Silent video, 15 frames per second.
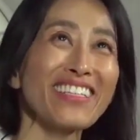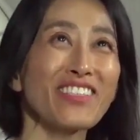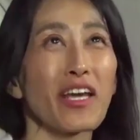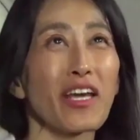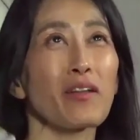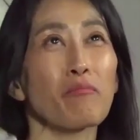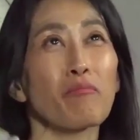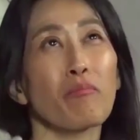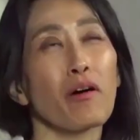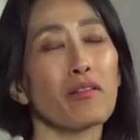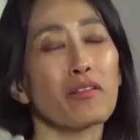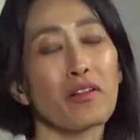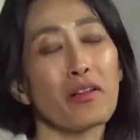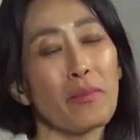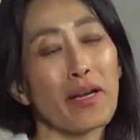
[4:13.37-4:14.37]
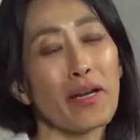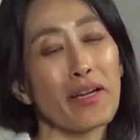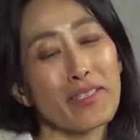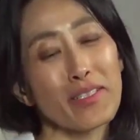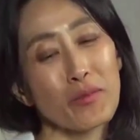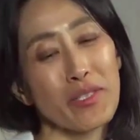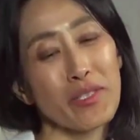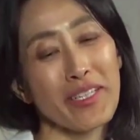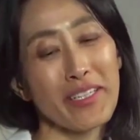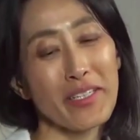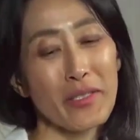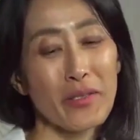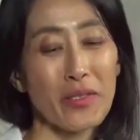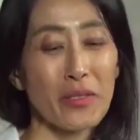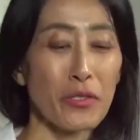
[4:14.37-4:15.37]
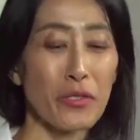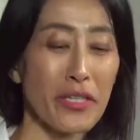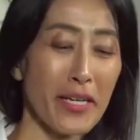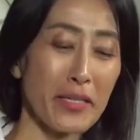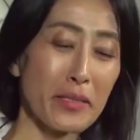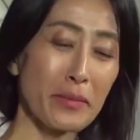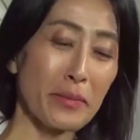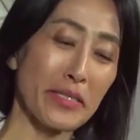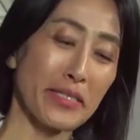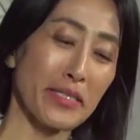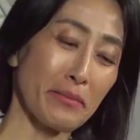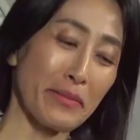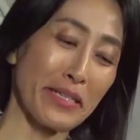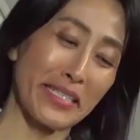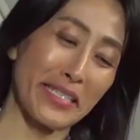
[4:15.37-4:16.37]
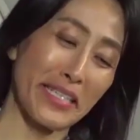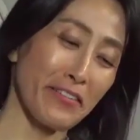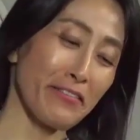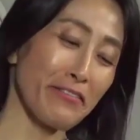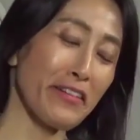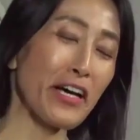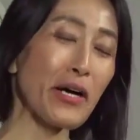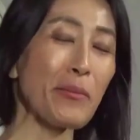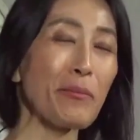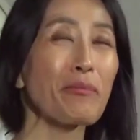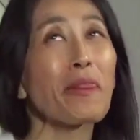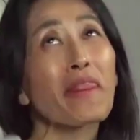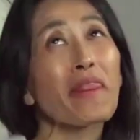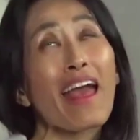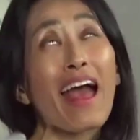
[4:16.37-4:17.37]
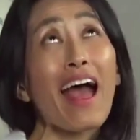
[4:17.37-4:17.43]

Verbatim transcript: I still get a, a, little embarrassed when I use the word expert mm. myself. Um,